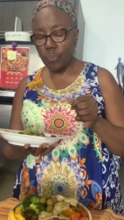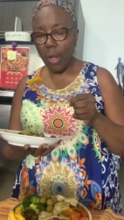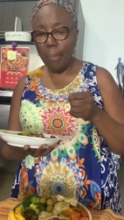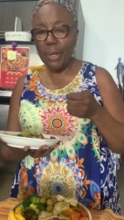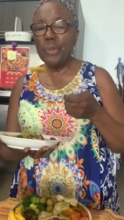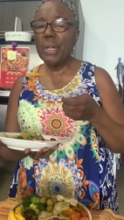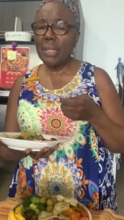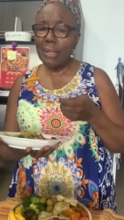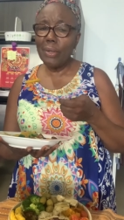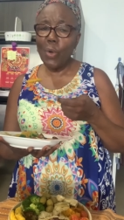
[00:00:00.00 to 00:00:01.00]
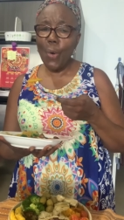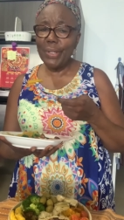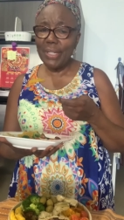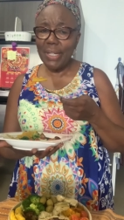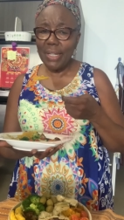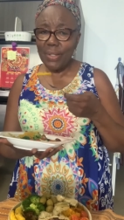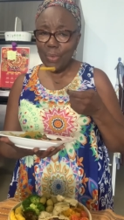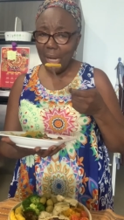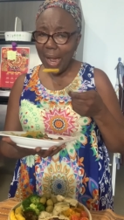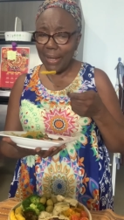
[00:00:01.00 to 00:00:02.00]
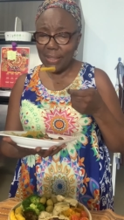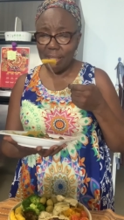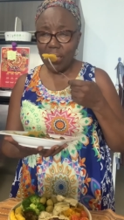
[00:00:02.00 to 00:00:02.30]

But anything what oil says, relax.